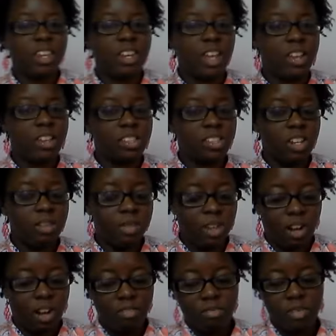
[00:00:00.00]
Now it's going to be
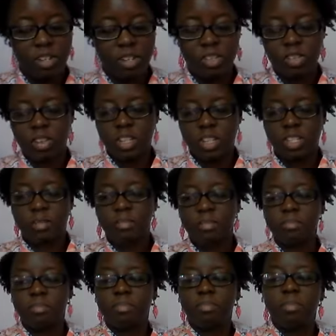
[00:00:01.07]
hard for me to do this,
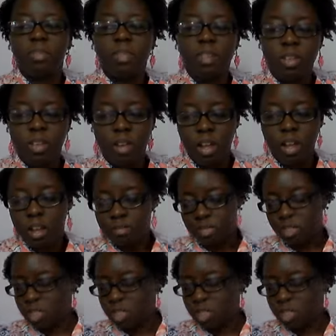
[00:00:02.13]
to